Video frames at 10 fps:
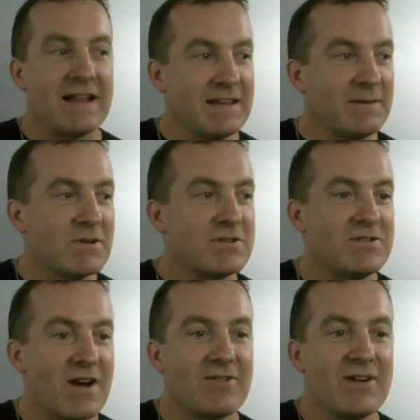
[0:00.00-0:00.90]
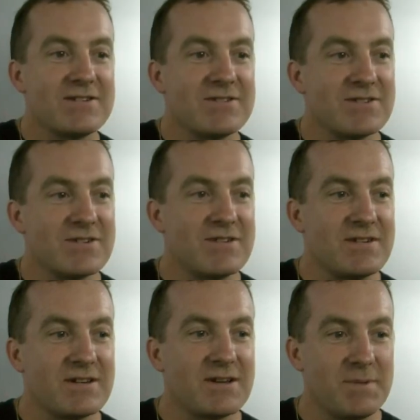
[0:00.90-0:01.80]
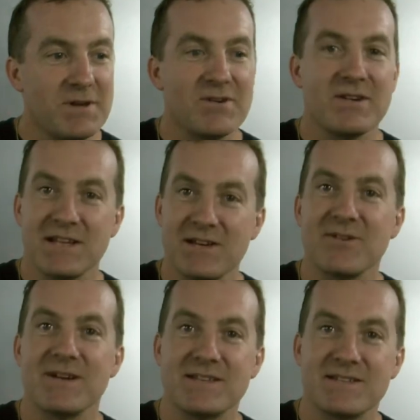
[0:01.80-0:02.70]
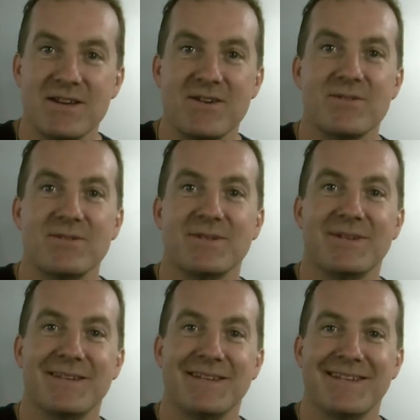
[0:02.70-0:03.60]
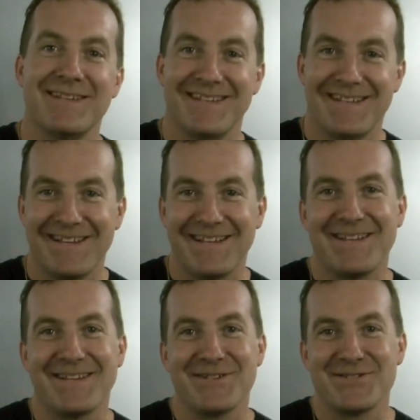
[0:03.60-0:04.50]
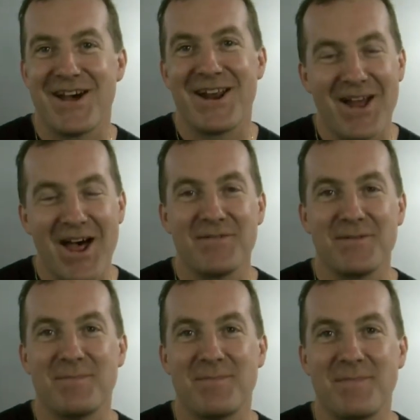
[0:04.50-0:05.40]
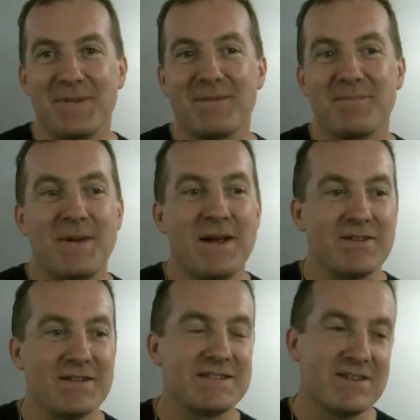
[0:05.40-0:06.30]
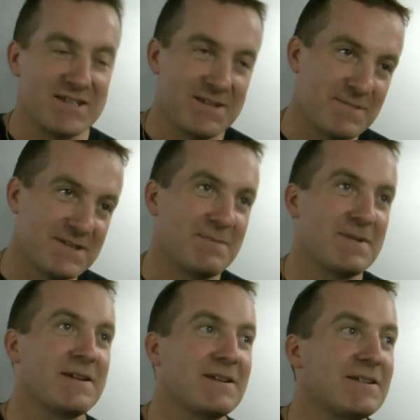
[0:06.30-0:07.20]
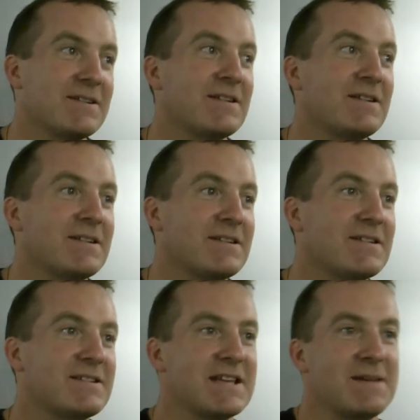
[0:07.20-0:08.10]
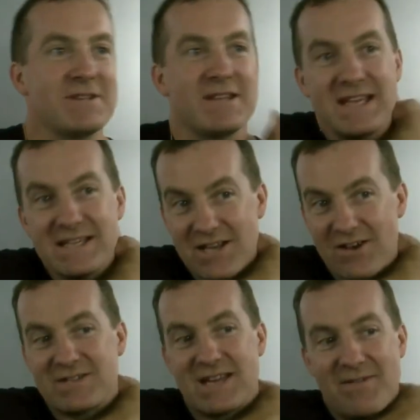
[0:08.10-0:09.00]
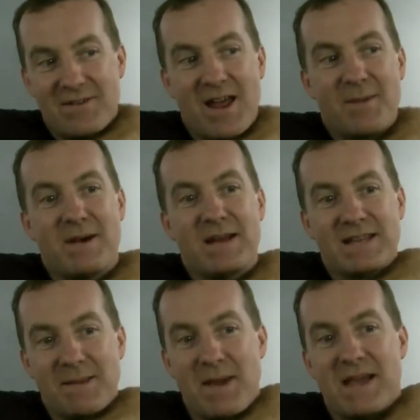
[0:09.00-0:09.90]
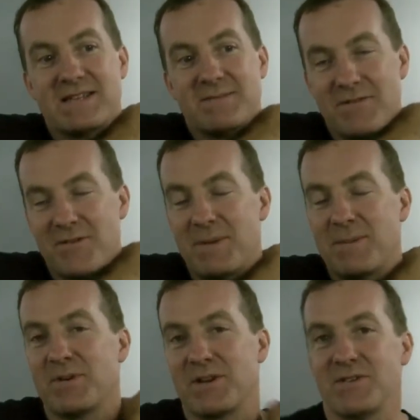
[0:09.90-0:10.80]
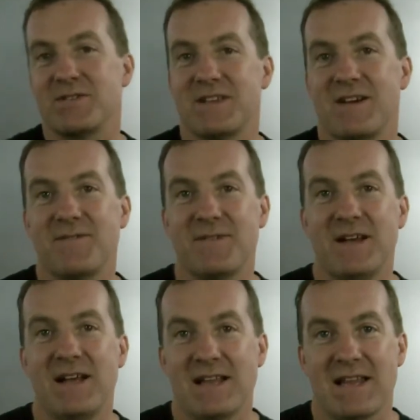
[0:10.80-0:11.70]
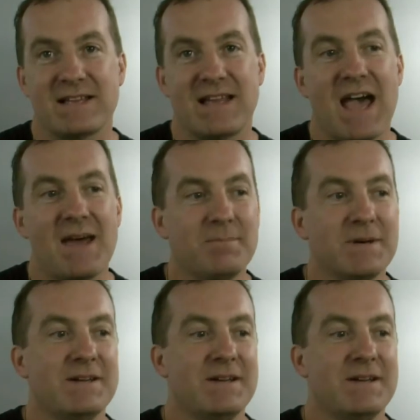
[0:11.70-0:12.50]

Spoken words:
think most drag racers are computer illiterate, so there's not a lot of them that do this. There's some of the teams on the East Coast that have a lot of money. They pay some different people to do stuff like that, but